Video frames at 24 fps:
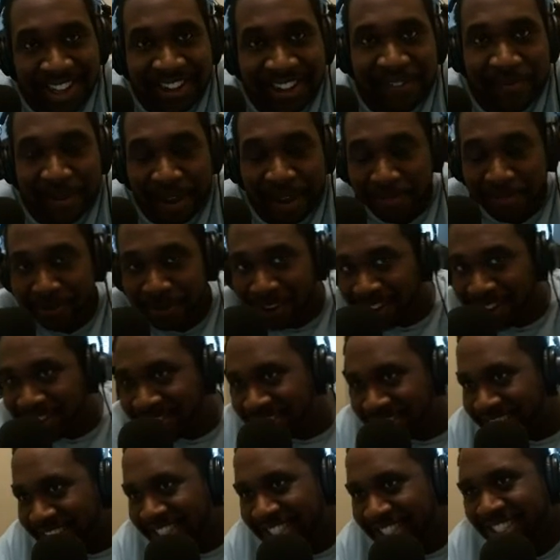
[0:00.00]
of my
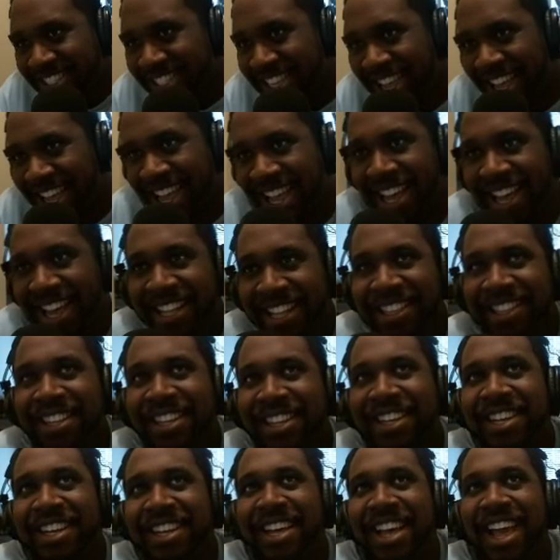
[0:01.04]
projects, and
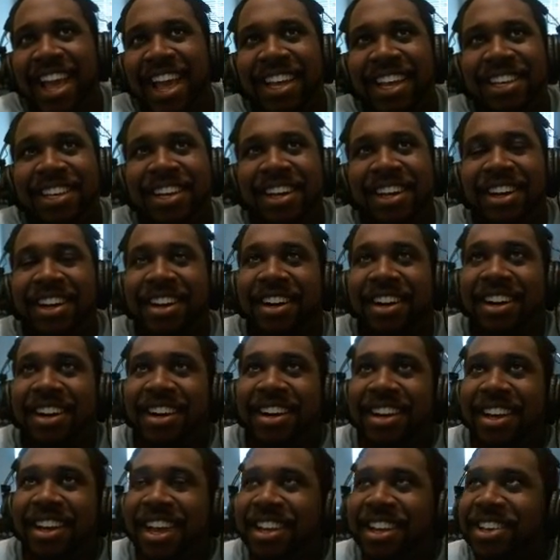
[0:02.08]

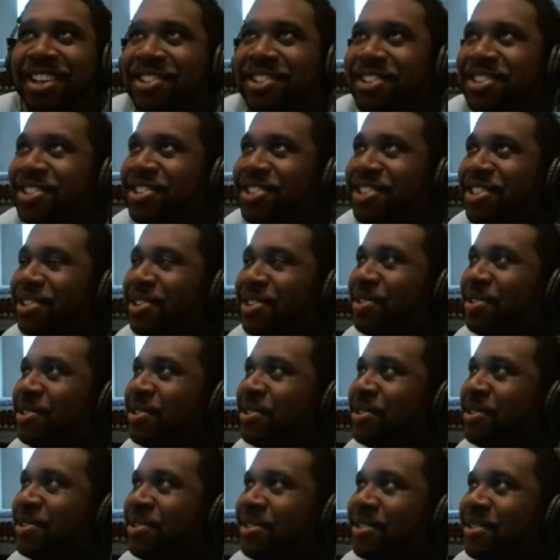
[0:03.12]
Angular
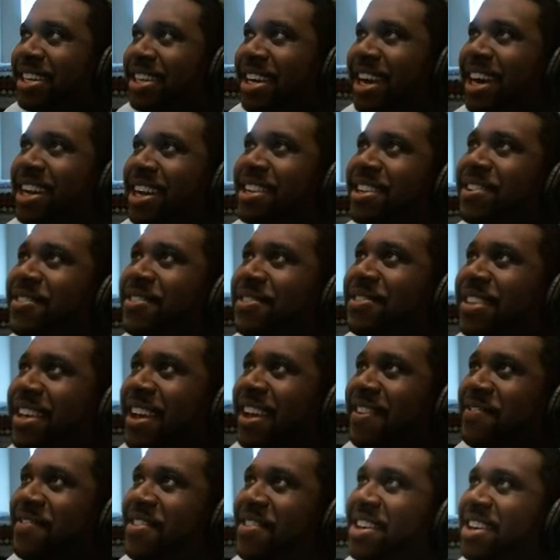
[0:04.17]
2 kind of
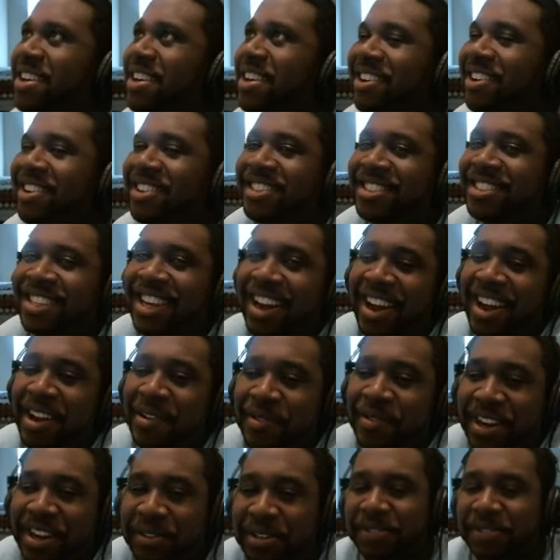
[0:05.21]
gave me a hard time when I was